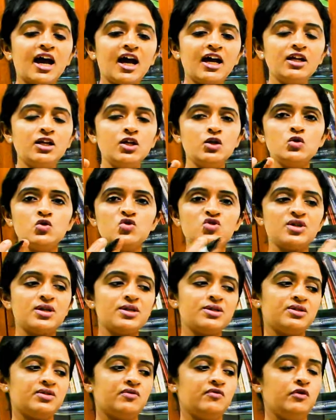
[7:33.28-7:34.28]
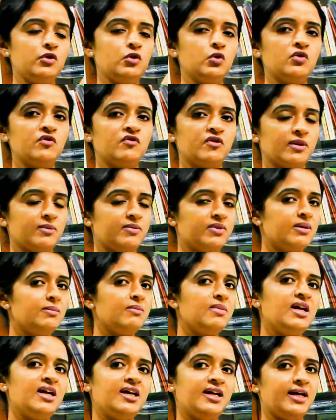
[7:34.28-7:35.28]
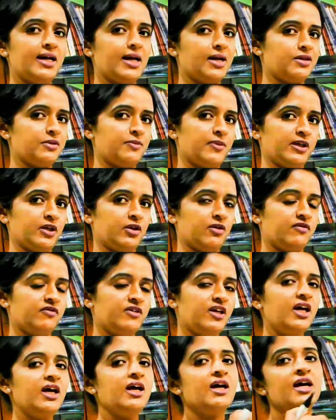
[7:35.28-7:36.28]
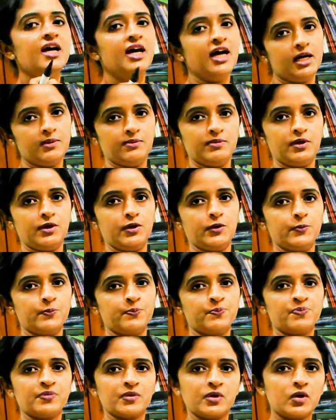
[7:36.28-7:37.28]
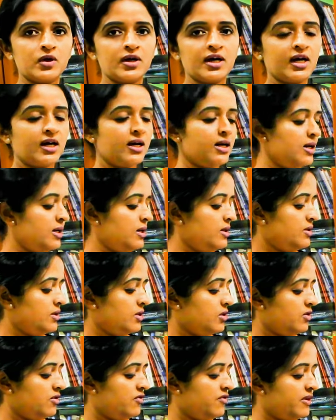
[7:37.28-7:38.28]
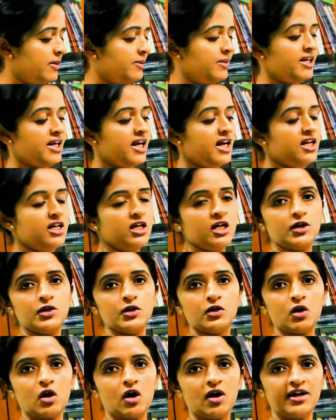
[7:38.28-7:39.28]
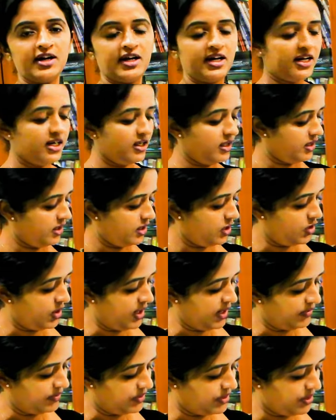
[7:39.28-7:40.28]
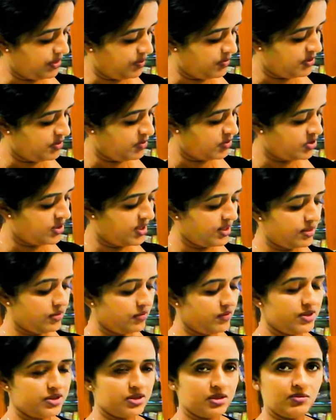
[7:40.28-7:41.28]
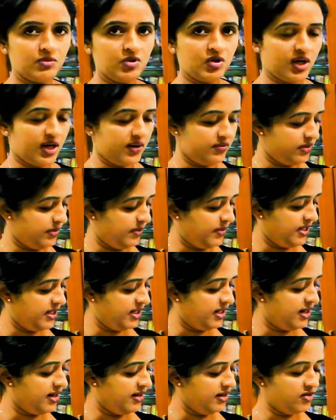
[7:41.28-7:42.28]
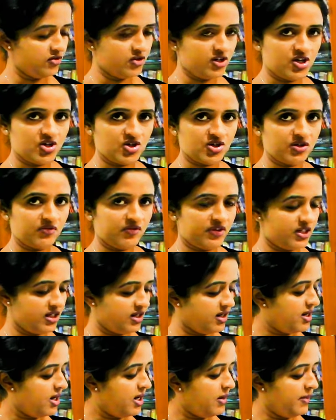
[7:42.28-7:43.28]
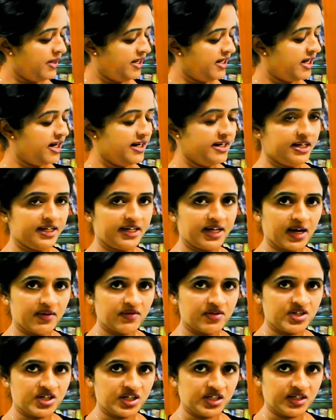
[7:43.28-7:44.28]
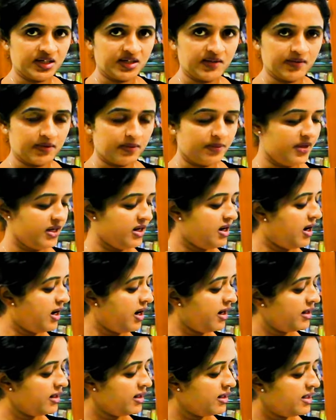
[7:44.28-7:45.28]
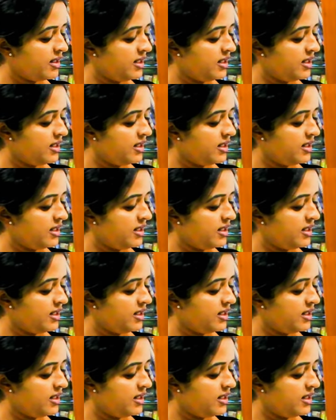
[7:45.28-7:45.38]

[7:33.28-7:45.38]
and you just view from the medial aspect of the embryo. Okay, so from cranial to caudal end, you have the septum transversum, you have the pericardial region with the pericardial cavity and the developing heart,